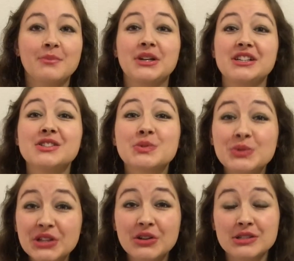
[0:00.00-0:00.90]
But it is a
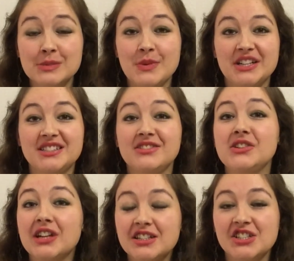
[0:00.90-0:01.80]
really cool spot, so you
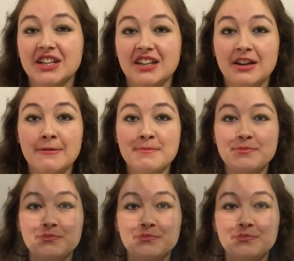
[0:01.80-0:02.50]
gotta check it out.